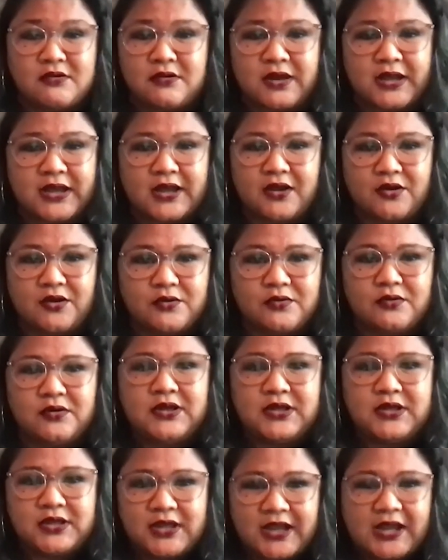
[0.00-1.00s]
How
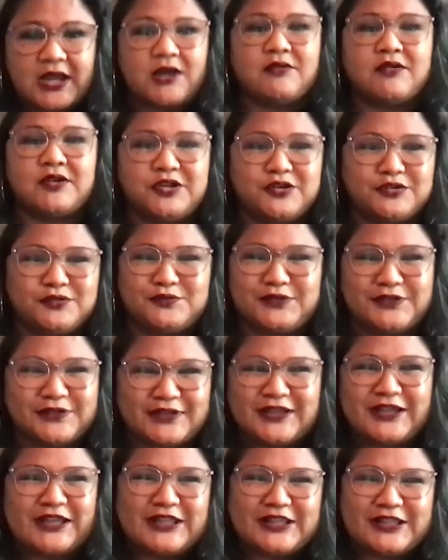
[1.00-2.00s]
are you
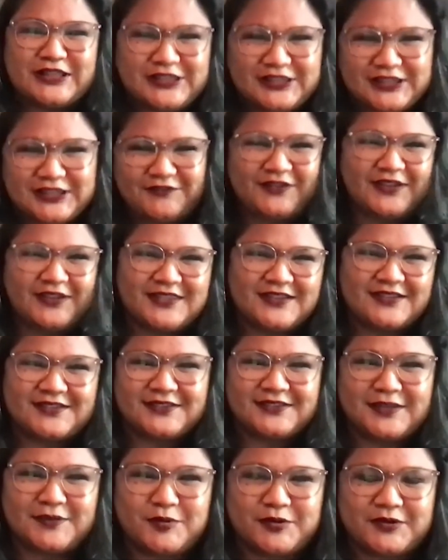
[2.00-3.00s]
living this
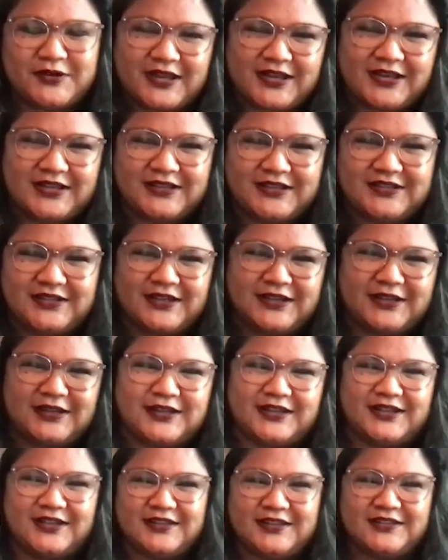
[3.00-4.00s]
liberated
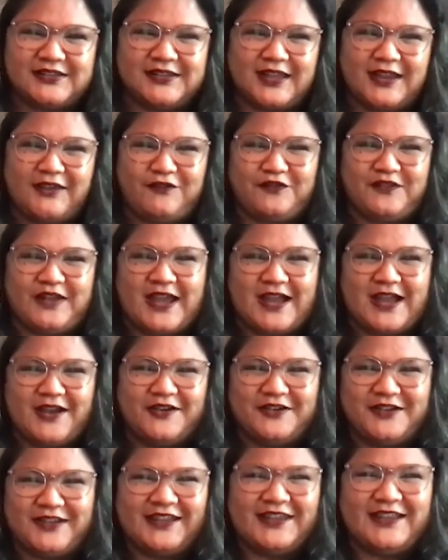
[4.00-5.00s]
life now
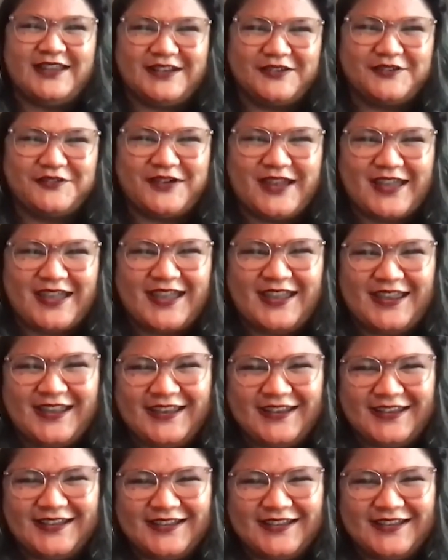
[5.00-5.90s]
in a way?